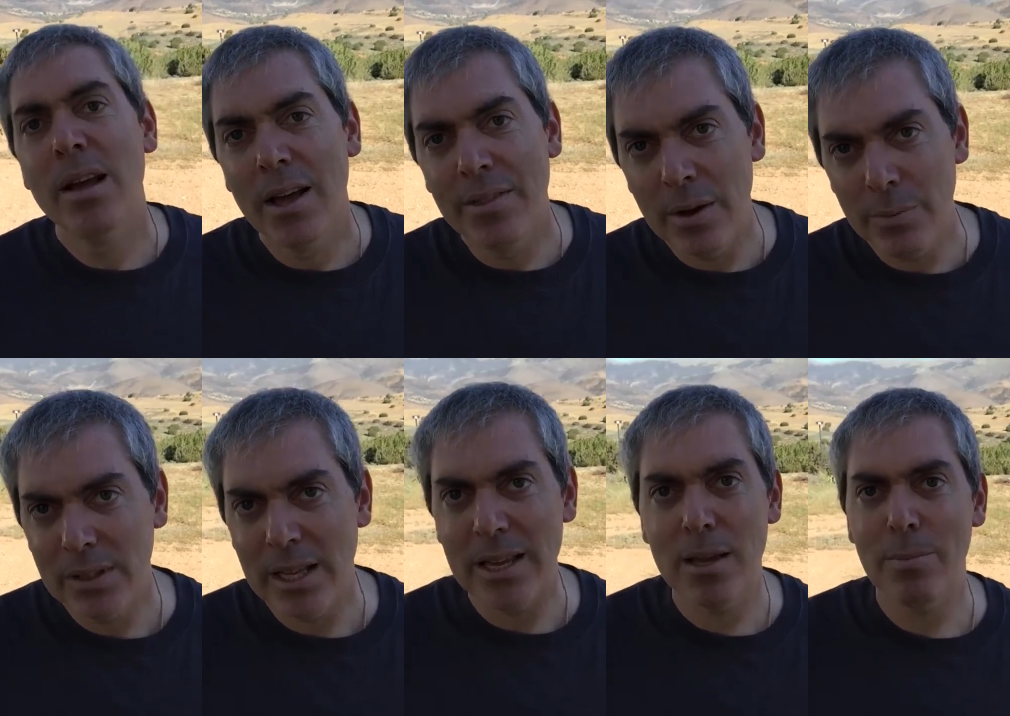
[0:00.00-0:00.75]
and then we'll
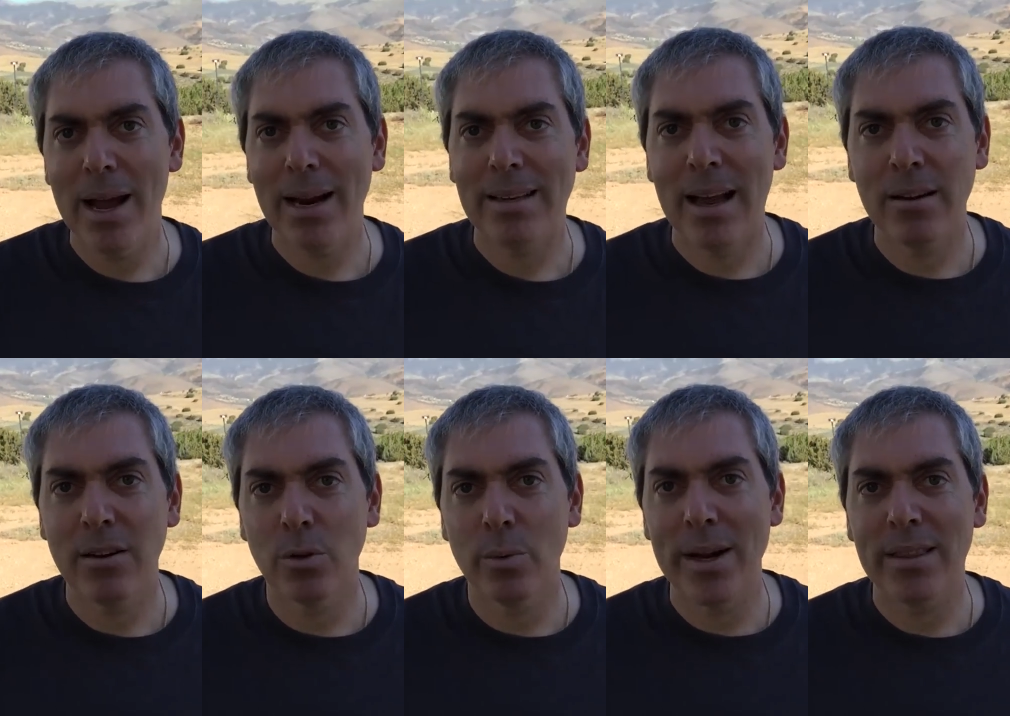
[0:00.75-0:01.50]
take you back down
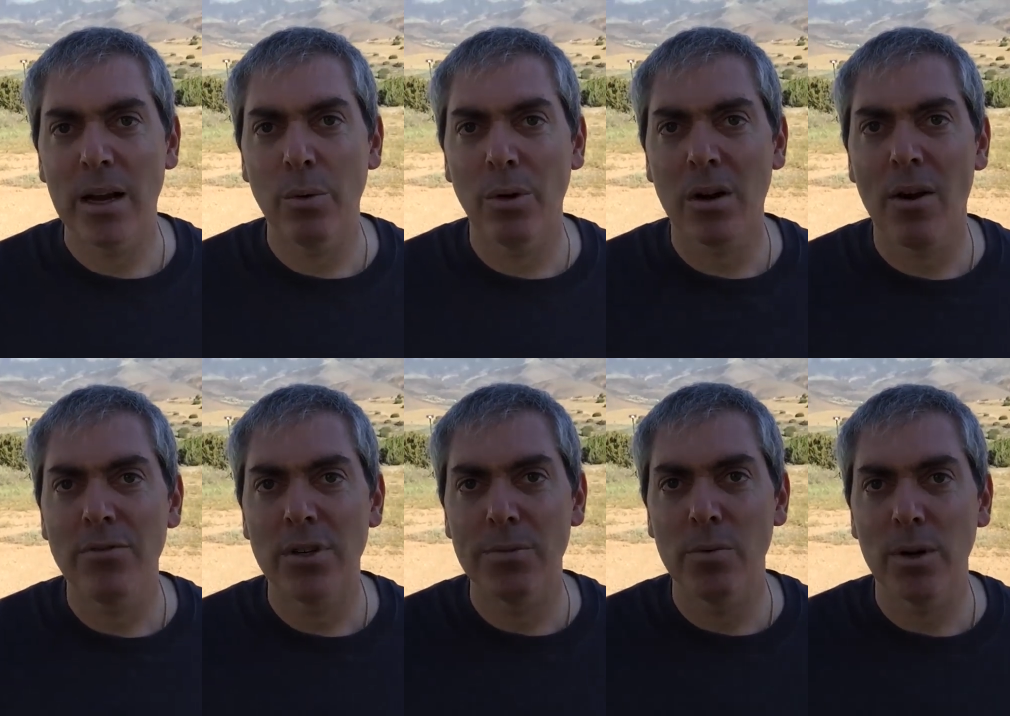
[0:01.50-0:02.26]
to the rate that we're
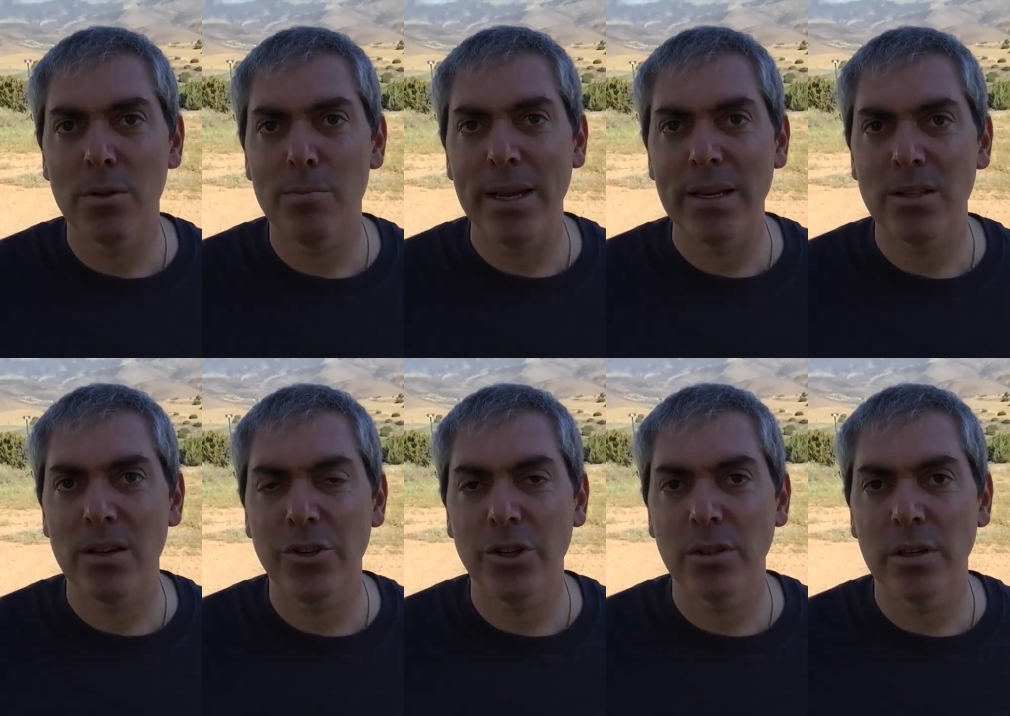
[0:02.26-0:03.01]
comfortable with based
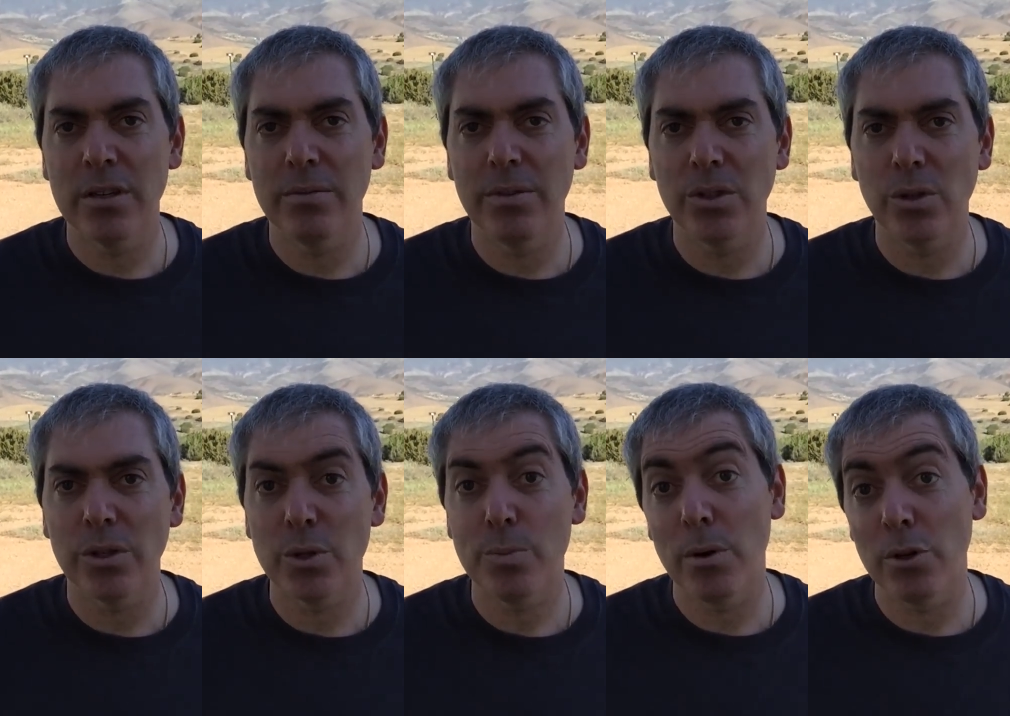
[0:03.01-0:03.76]
on your individual
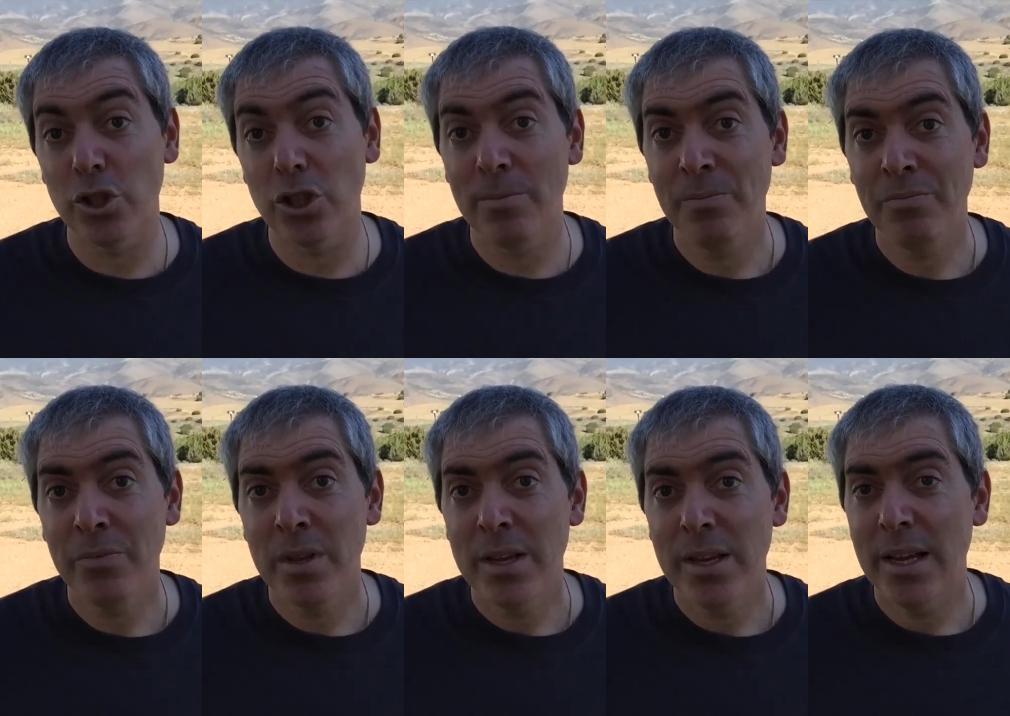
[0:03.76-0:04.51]
exposure."
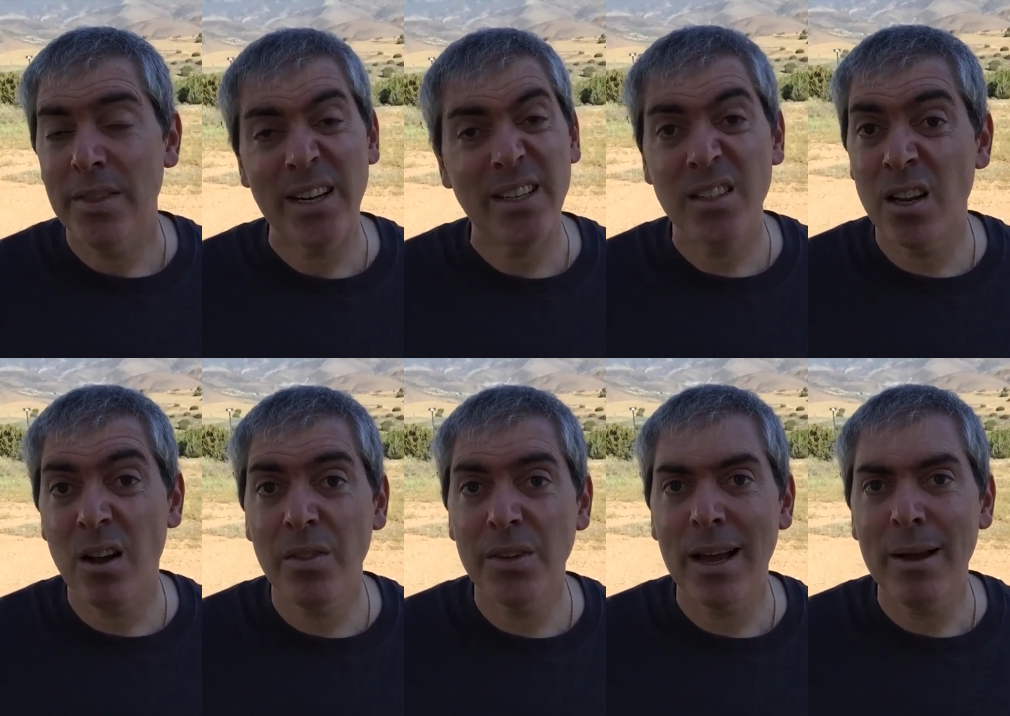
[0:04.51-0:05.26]
And that's done
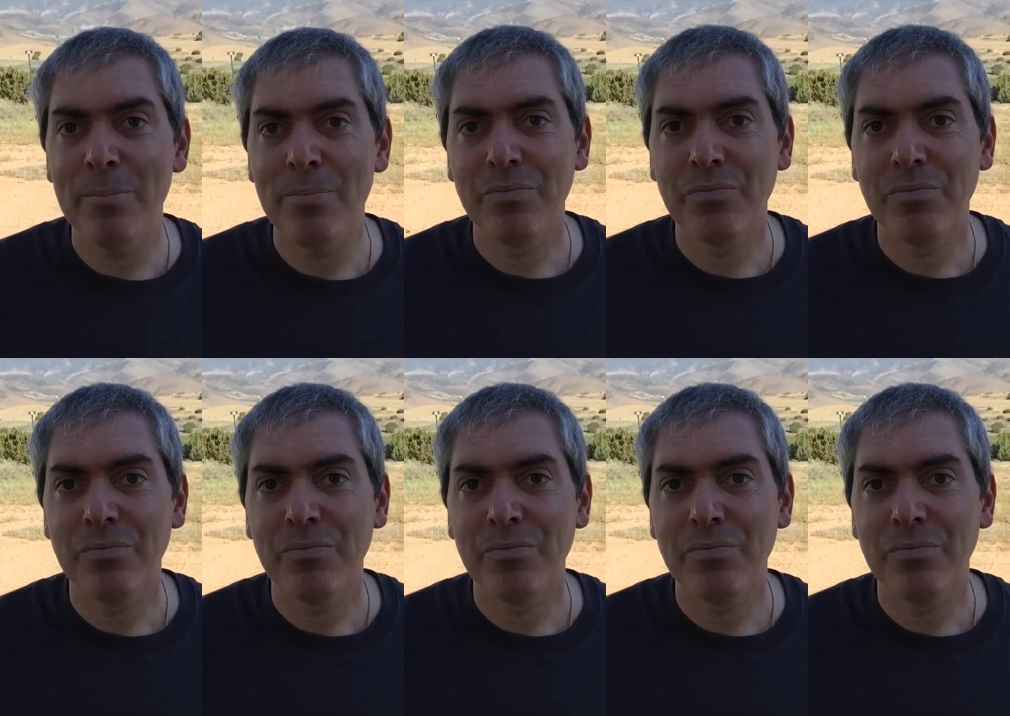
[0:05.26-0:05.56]
all the time.